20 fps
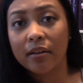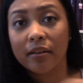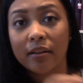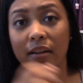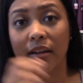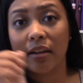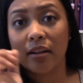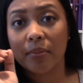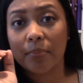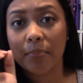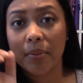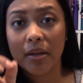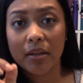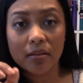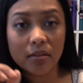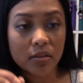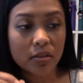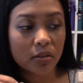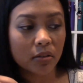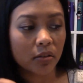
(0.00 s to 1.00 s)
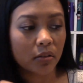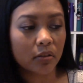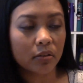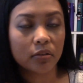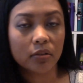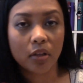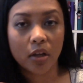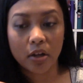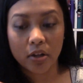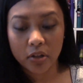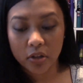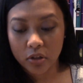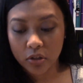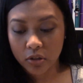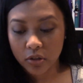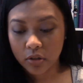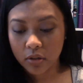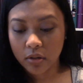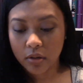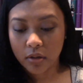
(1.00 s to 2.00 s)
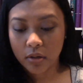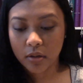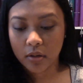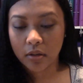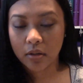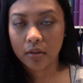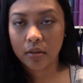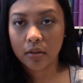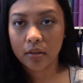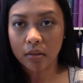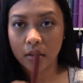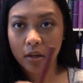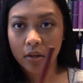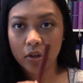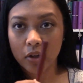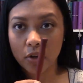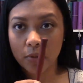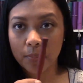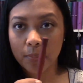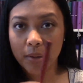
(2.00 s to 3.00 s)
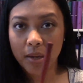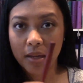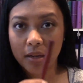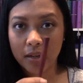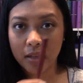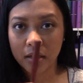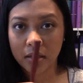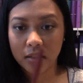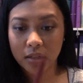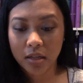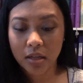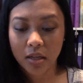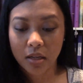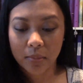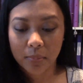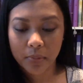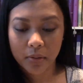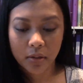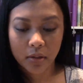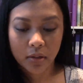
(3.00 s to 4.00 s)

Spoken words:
Get a pencil, not your pen and nib,